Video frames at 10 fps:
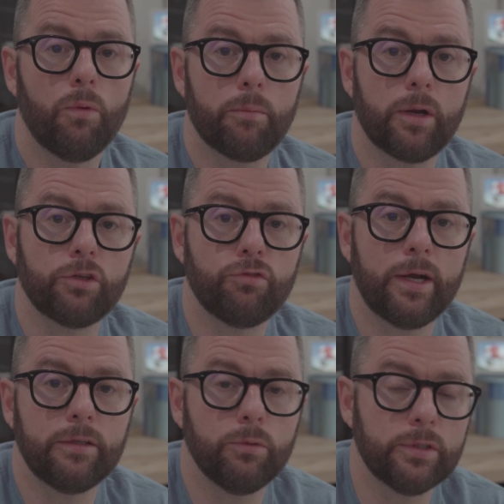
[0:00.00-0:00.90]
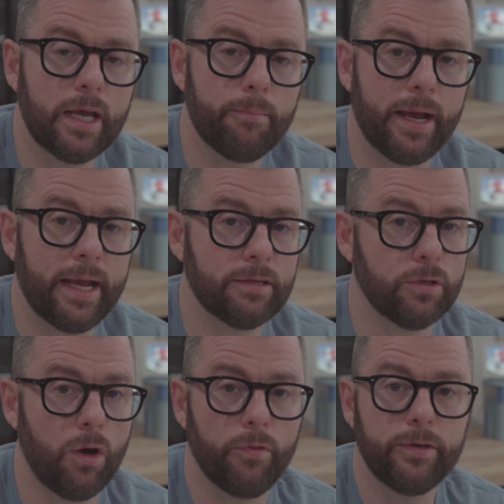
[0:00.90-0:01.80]
What I'm going to try to do is get my hands
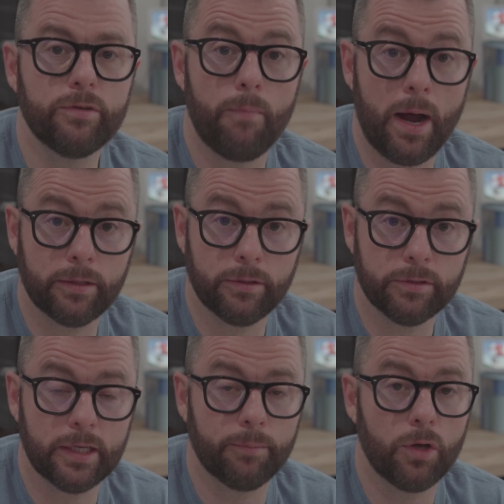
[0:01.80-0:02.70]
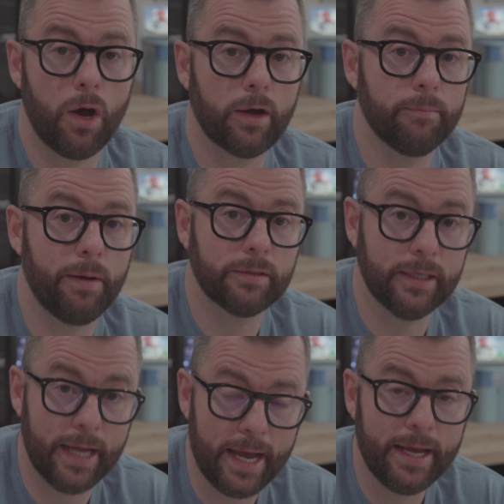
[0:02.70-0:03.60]
on all these monitors that I'm talking about
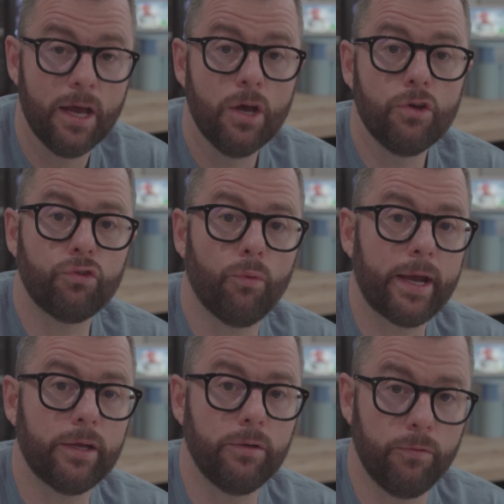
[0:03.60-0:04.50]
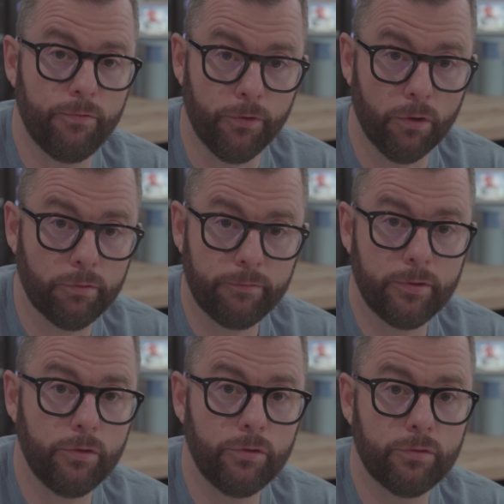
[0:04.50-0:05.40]
today so I can do full
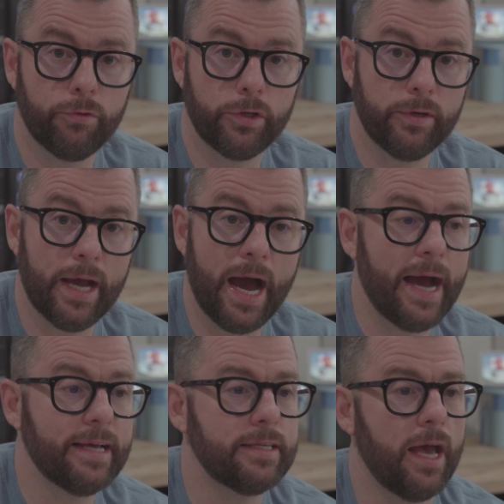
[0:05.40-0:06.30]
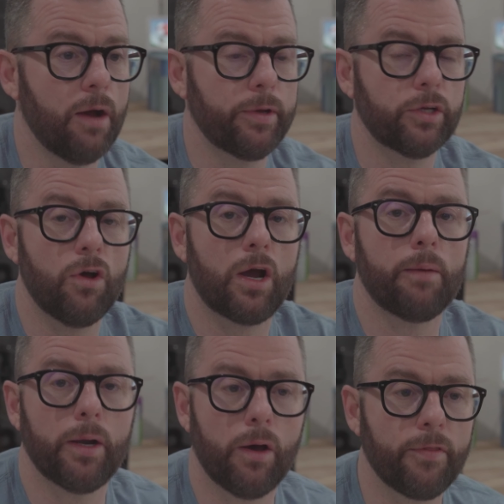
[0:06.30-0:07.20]
reviews for you guys, and we can talk
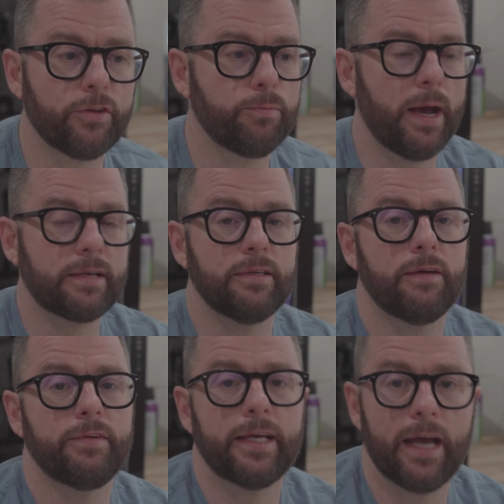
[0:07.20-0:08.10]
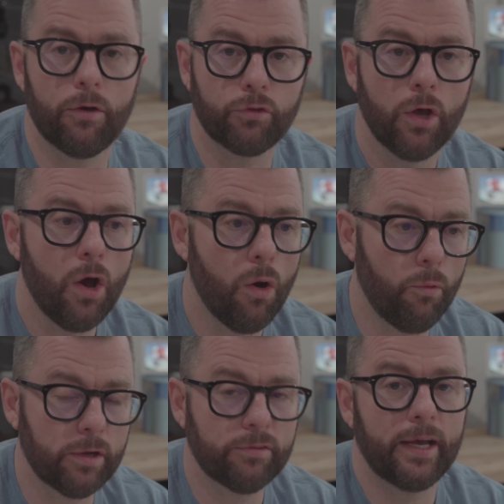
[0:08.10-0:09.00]
about all the specs and everything else
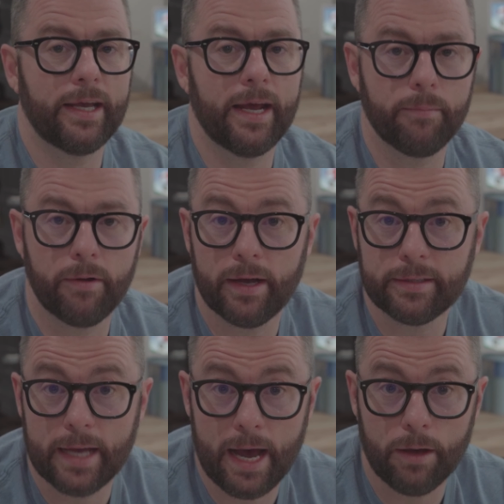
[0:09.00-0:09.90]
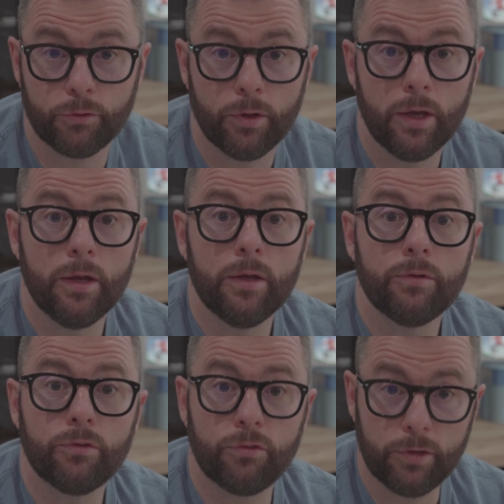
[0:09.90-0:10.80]
once I get them here at the house.
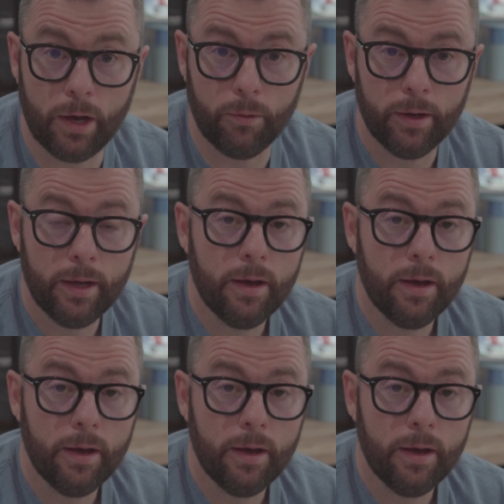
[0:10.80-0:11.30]
So,